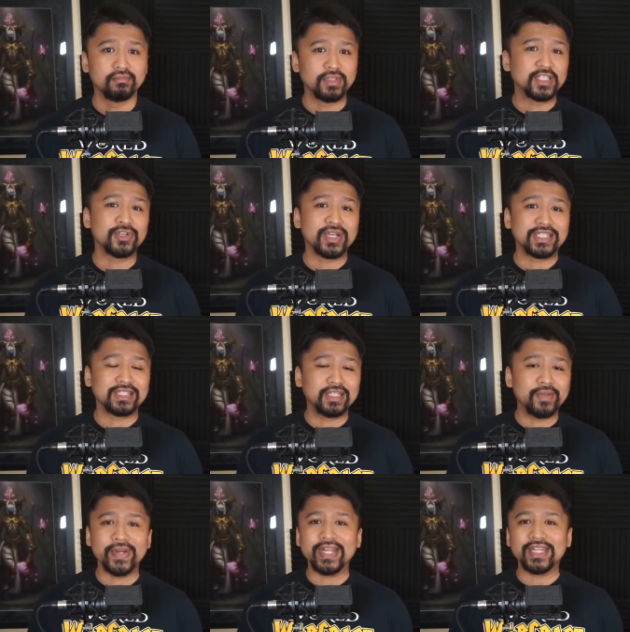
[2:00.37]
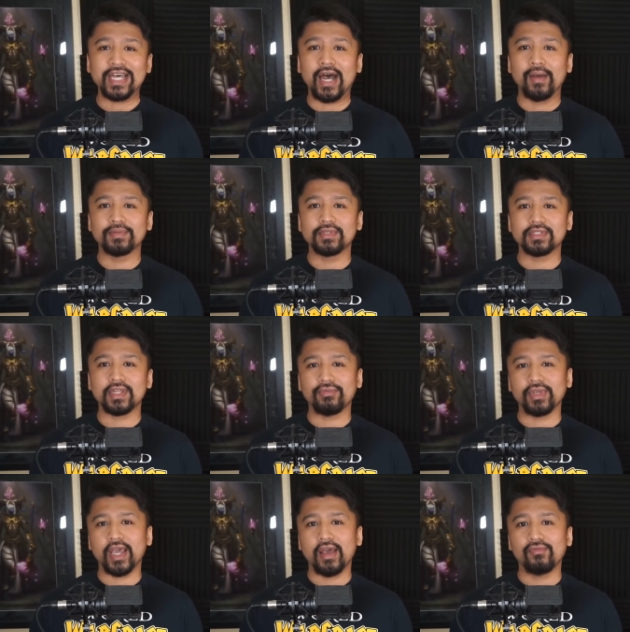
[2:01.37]
Blizzard is limiting the options that
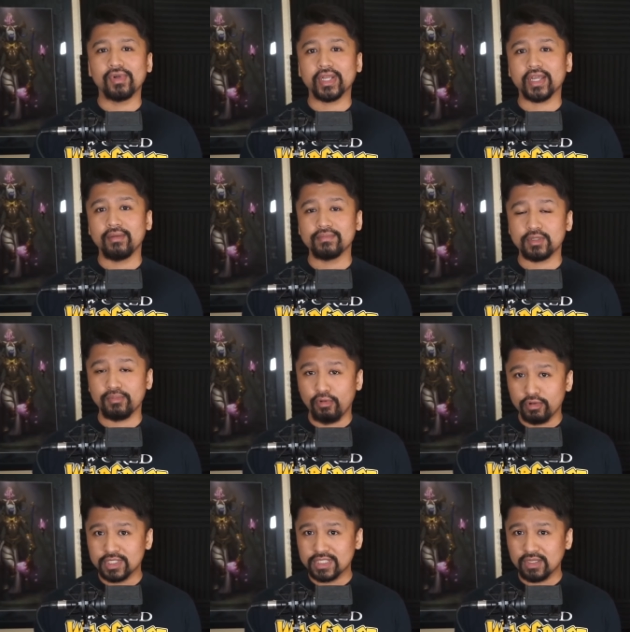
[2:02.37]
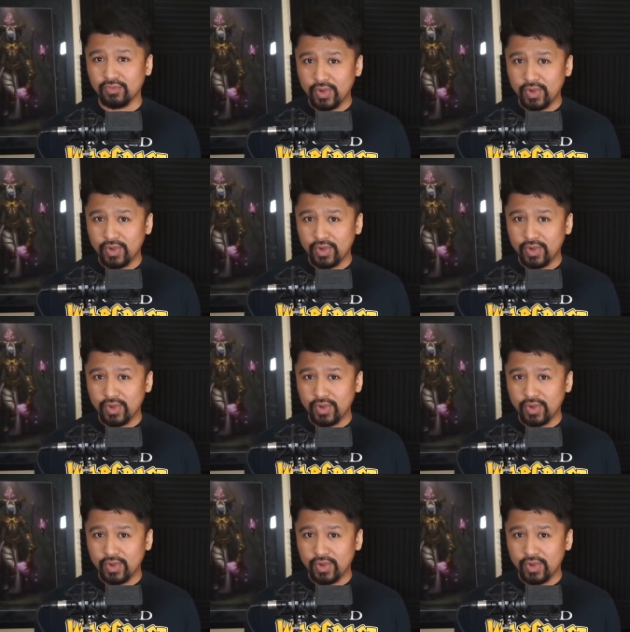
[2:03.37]
we have when it comes to purchasing